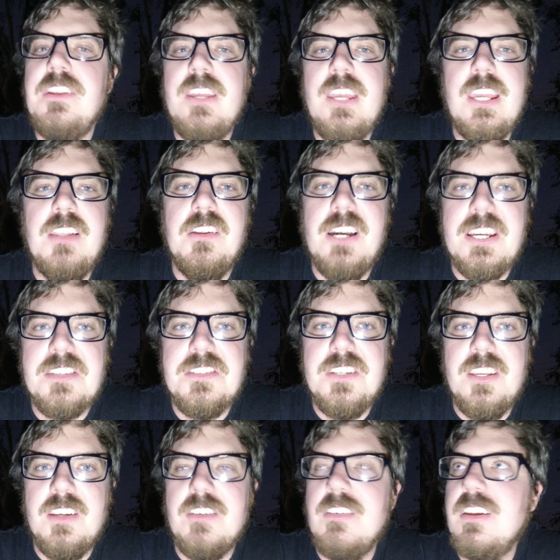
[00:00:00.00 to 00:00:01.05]
He likes
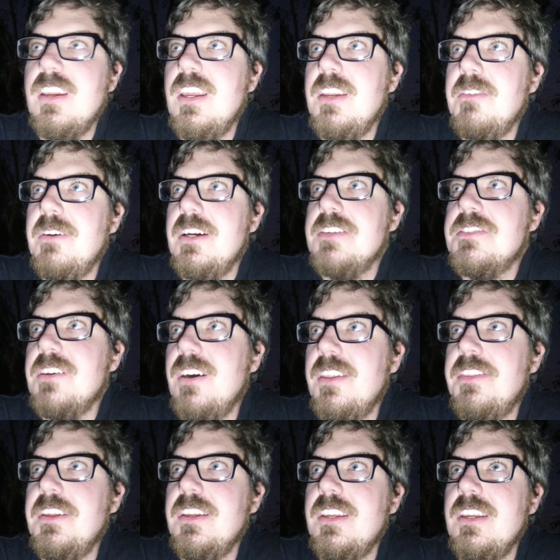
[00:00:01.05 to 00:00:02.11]
tinkering anyway, so I
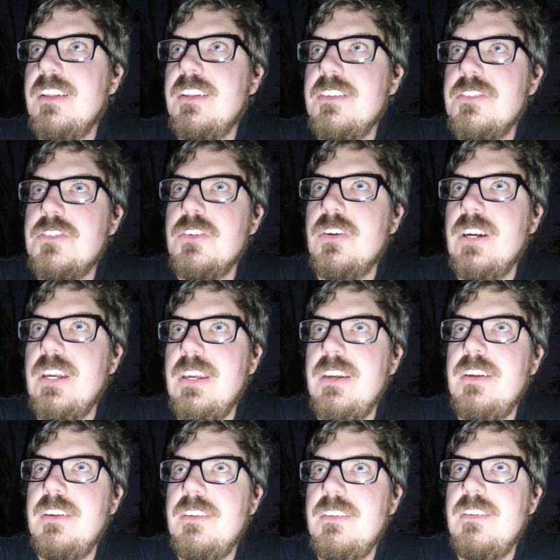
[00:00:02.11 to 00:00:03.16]
think he'll enjoy
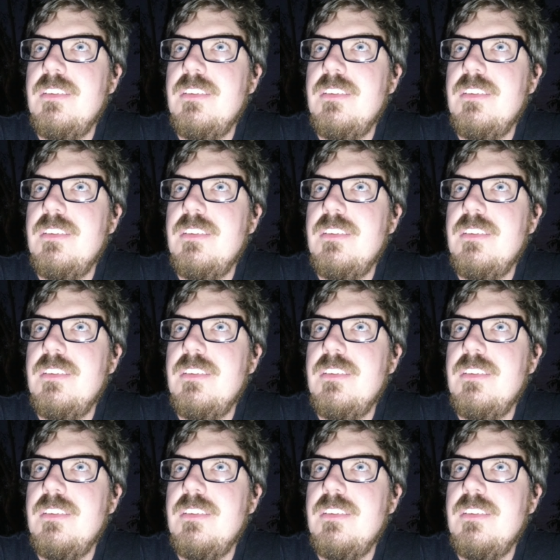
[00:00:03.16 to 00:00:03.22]
it